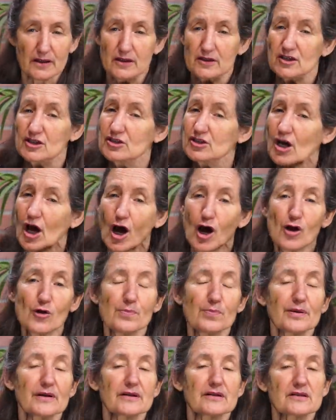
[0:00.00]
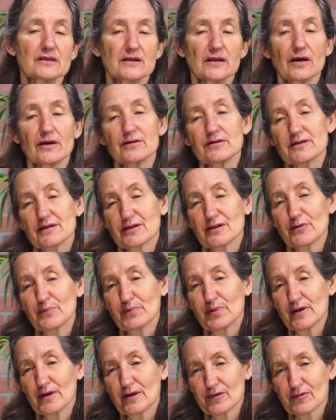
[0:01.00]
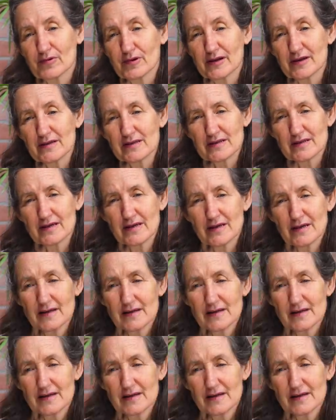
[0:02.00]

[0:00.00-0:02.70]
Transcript: It just opens those capillaries